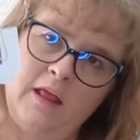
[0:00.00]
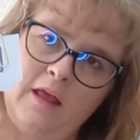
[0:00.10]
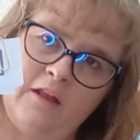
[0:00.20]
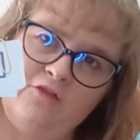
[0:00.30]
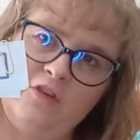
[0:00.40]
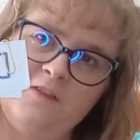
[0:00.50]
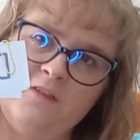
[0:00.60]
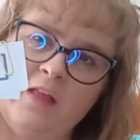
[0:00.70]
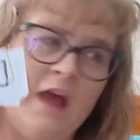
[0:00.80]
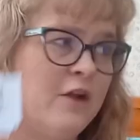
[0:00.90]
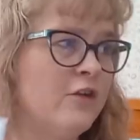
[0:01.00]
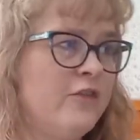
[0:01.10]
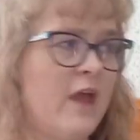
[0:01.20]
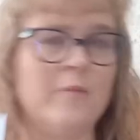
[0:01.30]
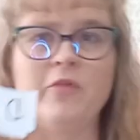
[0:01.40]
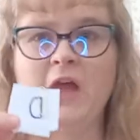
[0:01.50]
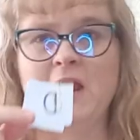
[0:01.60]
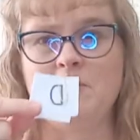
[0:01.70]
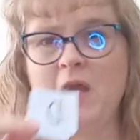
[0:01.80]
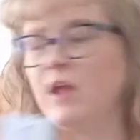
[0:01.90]
It's just letters and
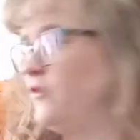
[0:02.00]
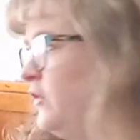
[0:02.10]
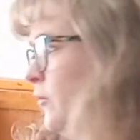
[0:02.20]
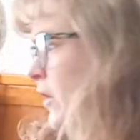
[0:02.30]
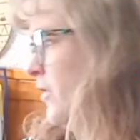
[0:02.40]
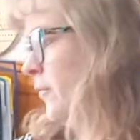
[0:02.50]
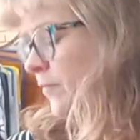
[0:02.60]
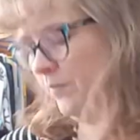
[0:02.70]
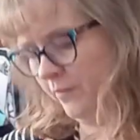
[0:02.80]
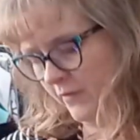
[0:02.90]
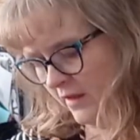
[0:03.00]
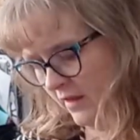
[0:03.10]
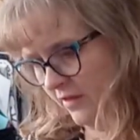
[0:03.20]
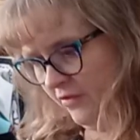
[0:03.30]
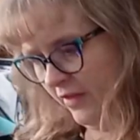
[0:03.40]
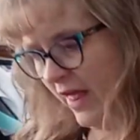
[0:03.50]
playing matching with the